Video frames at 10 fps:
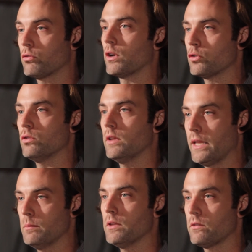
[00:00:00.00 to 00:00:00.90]
structural
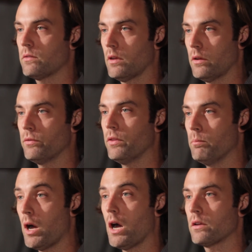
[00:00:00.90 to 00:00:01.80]
elements of
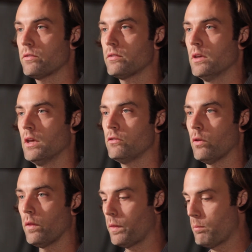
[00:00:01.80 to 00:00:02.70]
the box,
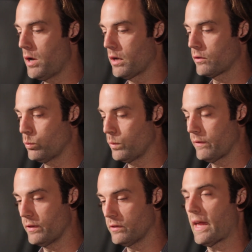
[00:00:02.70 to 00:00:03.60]
so that the box,
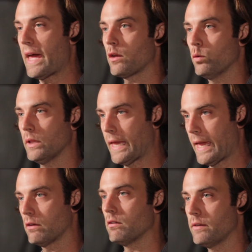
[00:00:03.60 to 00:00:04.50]
if it's adequately
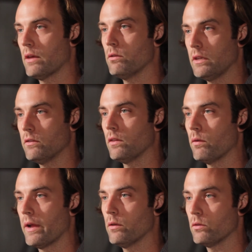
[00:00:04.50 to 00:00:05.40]
anchored down into the
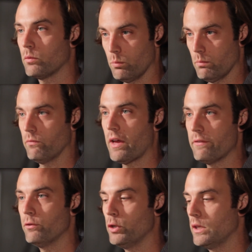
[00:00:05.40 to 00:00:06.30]
ground
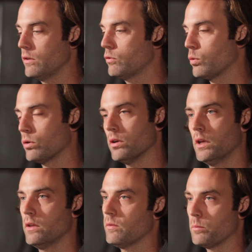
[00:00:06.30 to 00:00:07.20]
via footings or
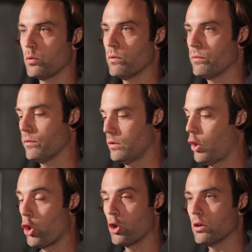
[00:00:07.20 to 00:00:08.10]
some sort of
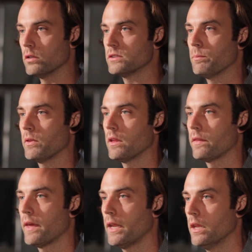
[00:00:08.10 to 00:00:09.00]
auger or something
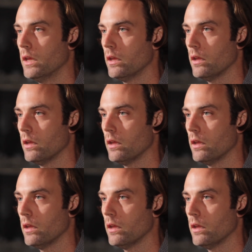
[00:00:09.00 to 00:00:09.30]
like that,